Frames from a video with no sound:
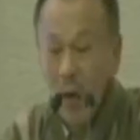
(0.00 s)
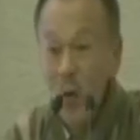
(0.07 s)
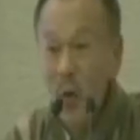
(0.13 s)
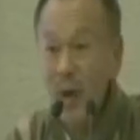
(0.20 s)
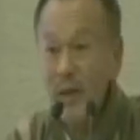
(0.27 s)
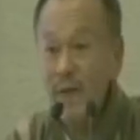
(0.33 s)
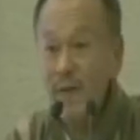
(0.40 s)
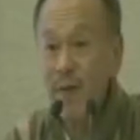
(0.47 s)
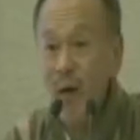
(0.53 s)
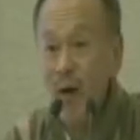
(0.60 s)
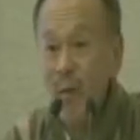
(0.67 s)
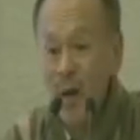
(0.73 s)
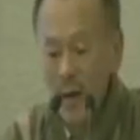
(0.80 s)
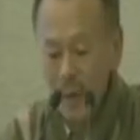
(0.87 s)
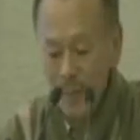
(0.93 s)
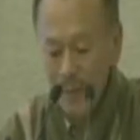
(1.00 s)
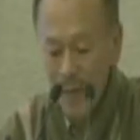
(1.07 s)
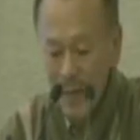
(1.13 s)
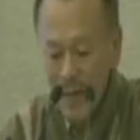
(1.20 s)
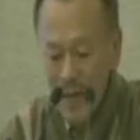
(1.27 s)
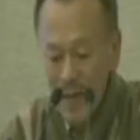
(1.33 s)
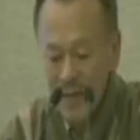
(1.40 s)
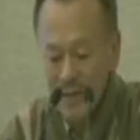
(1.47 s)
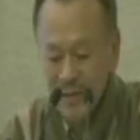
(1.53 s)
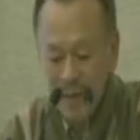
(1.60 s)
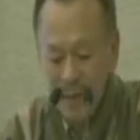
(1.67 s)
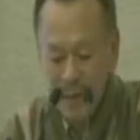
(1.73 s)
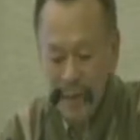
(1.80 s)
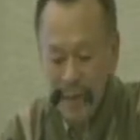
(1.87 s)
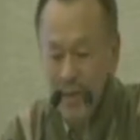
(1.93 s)
While the former has
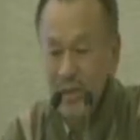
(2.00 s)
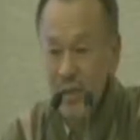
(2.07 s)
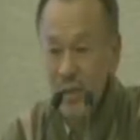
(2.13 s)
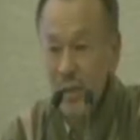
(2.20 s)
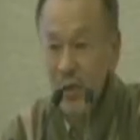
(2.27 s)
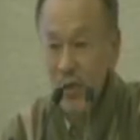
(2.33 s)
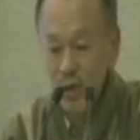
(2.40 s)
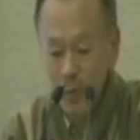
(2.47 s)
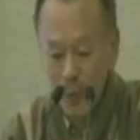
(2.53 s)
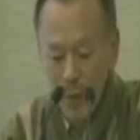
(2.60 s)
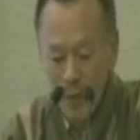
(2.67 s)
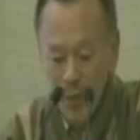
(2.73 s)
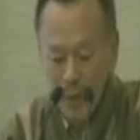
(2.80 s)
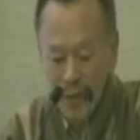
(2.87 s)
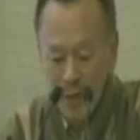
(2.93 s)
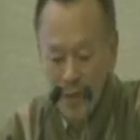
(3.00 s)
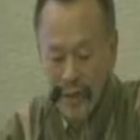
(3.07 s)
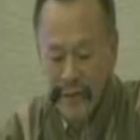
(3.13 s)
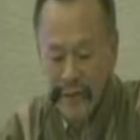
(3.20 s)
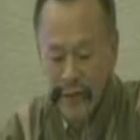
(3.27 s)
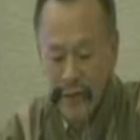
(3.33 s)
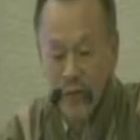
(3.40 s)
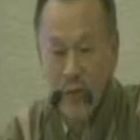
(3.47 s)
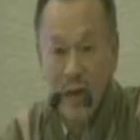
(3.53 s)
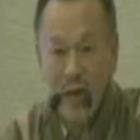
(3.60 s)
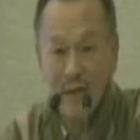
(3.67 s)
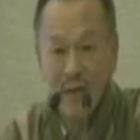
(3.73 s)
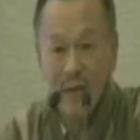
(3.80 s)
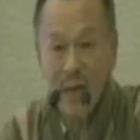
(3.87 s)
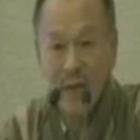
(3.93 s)
done much to promote individual
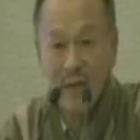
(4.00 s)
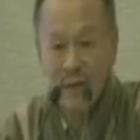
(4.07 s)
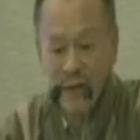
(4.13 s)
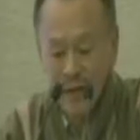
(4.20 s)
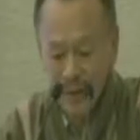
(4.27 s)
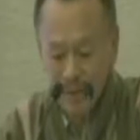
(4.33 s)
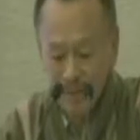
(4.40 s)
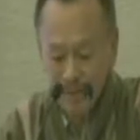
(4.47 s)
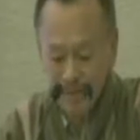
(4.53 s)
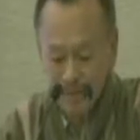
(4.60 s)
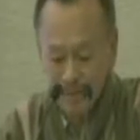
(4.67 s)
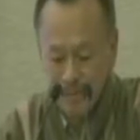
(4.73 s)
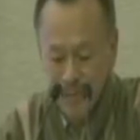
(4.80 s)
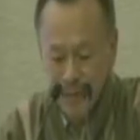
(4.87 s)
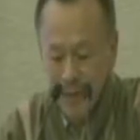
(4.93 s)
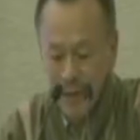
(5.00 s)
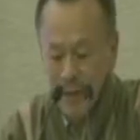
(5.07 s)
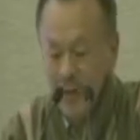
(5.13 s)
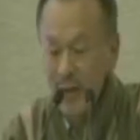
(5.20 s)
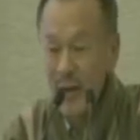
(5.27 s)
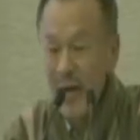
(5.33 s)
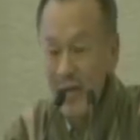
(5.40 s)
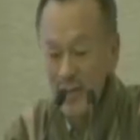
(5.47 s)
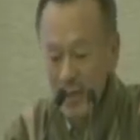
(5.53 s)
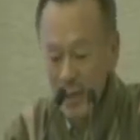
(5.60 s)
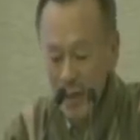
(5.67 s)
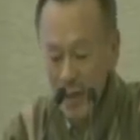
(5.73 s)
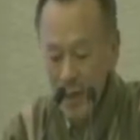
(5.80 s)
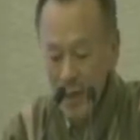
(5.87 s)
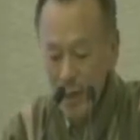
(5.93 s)
right and freedom, the
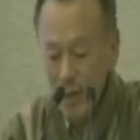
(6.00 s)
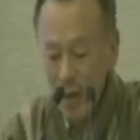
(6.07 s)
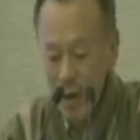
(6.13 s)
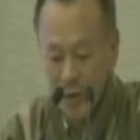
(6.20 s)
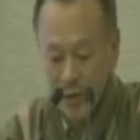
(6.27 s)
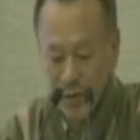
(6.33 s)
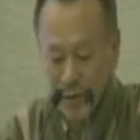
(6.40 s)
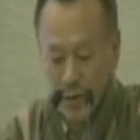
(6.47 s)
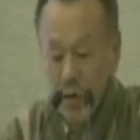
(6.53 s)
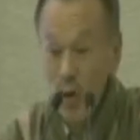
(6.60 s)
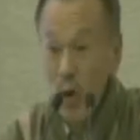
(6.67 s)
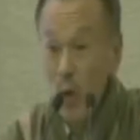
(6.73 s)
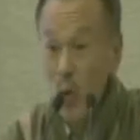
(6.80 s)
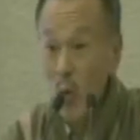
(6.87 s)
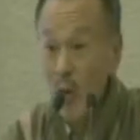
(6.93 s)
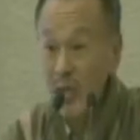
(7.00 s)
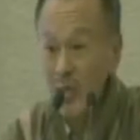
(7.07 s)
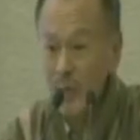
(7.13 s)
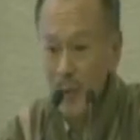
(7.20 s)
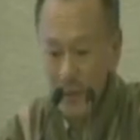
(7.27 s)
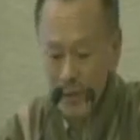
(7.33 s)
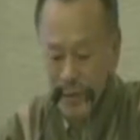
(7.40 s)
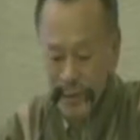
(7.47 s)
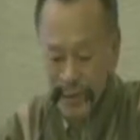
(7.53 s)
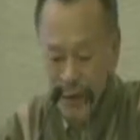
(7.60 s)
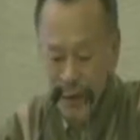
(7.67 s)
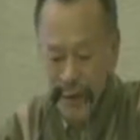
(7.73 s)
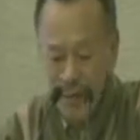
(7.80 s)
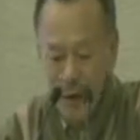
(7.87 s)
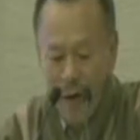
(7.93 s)
latter brought worshippers
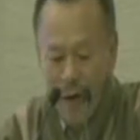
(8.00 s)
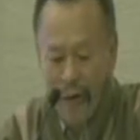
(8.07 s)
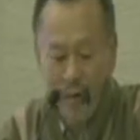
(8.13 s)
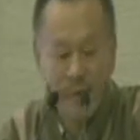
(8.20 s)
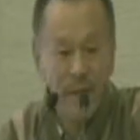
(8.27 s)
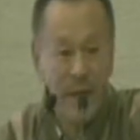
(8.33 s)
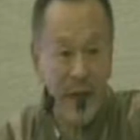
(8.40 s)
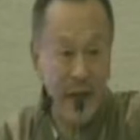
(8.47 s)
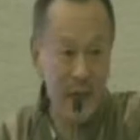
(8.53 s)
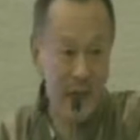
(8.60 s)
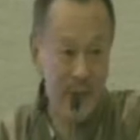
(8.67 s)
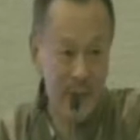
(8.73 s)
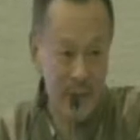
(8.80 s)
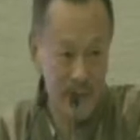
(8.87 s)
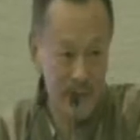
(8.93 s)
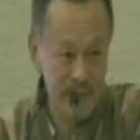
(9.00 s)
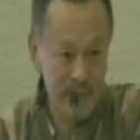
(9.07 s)
of all faiths,